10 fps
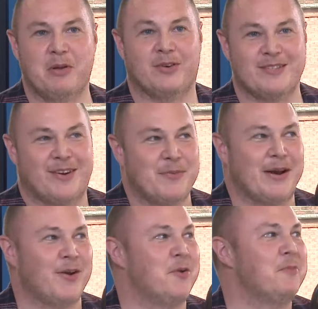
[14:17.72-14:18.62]
honest, I went
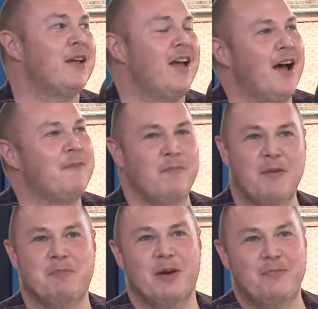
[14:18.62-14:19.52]
home.
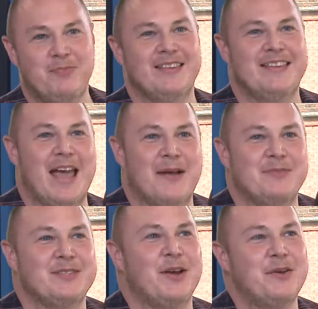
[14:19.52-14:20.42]
But yeah,
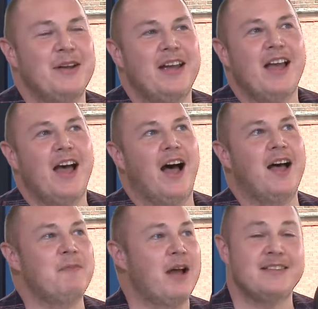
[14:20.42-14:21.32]
so
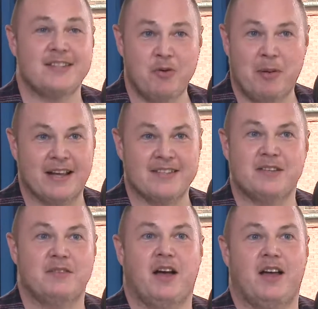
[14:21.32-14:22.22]
and still
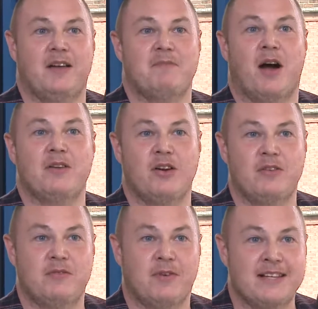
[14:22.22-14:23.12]
passed. I don't
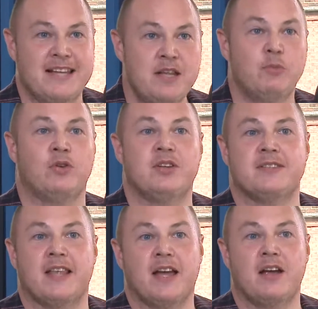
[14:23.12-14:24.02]
advise anyone does
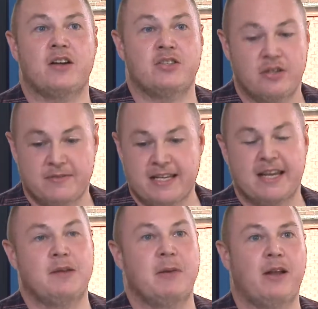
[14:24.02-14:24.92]
that. I should have stayed
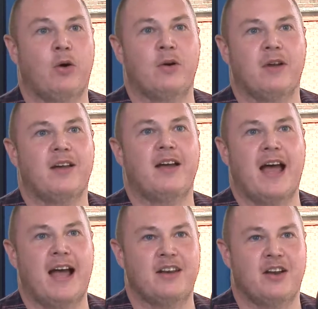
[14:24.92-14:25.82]
a bit longer,
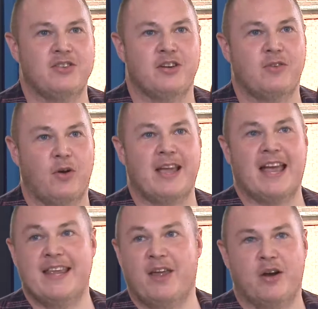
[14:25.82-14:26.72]
and I should have got the
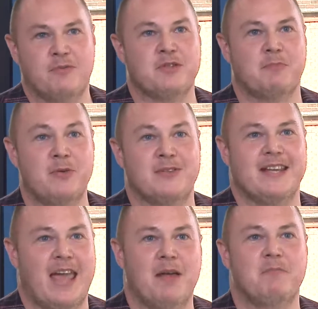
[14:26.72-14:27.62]
A that I was supposed to
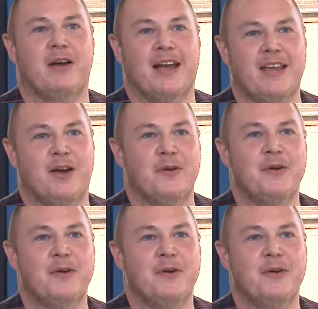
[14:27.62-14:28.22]
get. But hey ho.